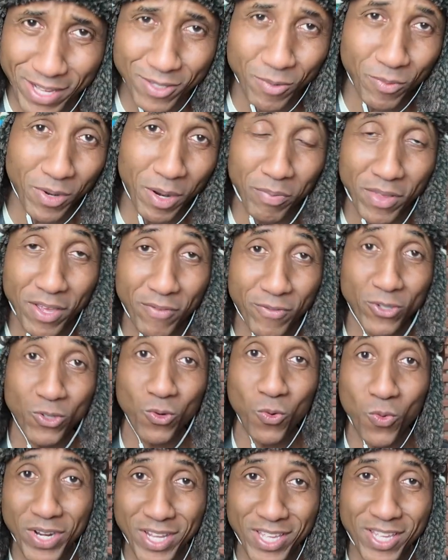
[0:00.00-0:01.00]
When I'm playing for
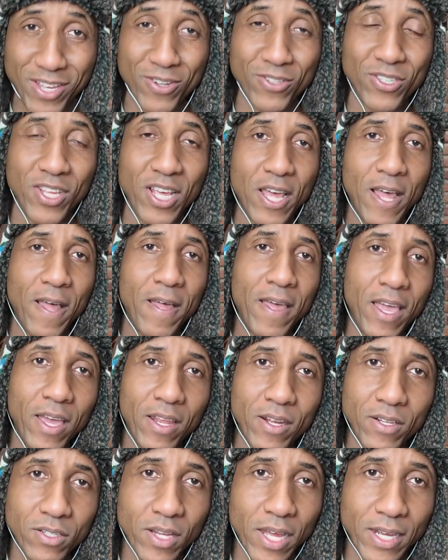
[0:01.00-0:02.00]
20 years, and
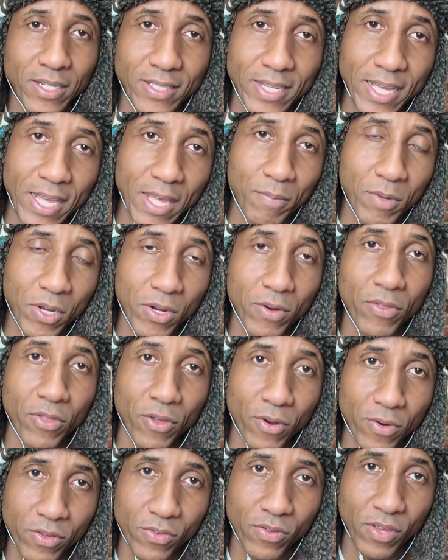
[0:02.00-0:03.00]
it's like damn near
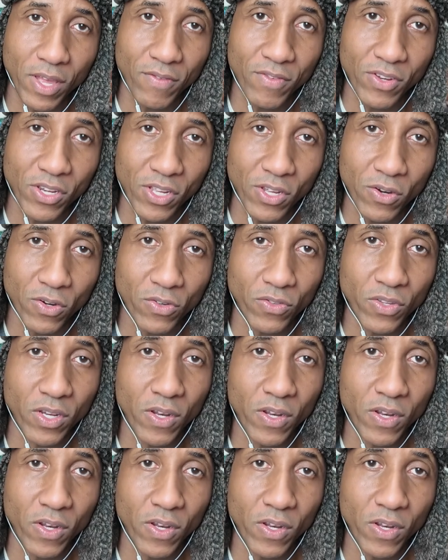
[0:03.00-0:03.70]
37 years. And